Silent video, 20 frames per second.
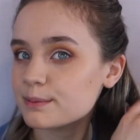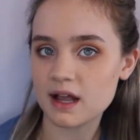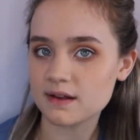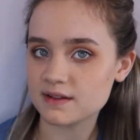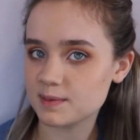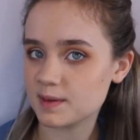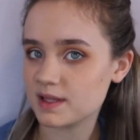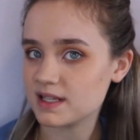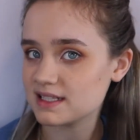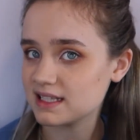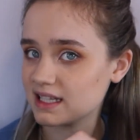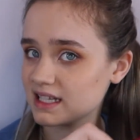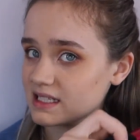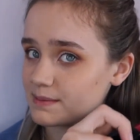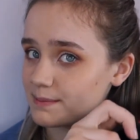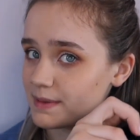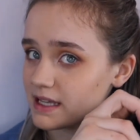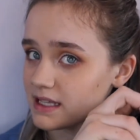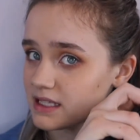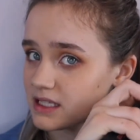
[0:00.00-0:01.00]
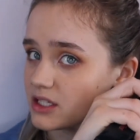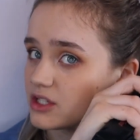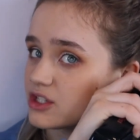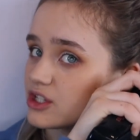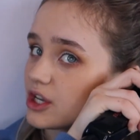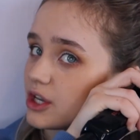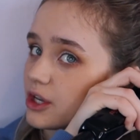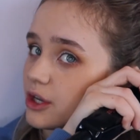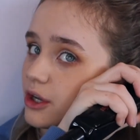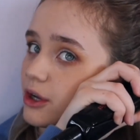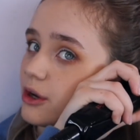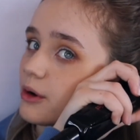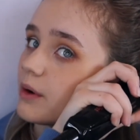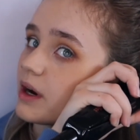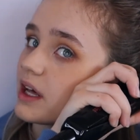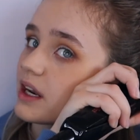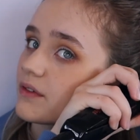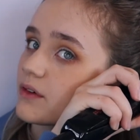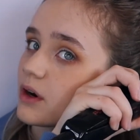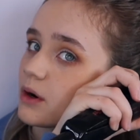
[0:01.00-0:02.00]
I've split this last bit into two,
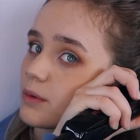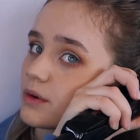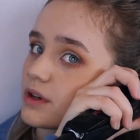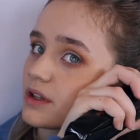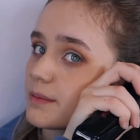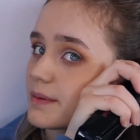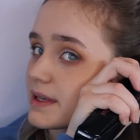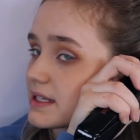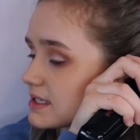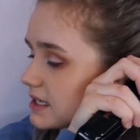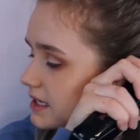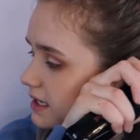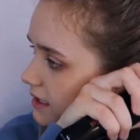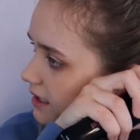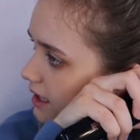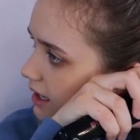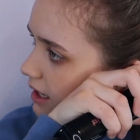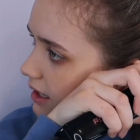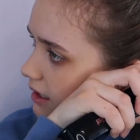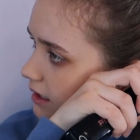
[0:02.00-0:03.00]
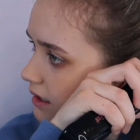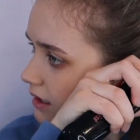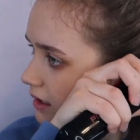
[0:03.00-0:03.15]
and I've got one of the bits here.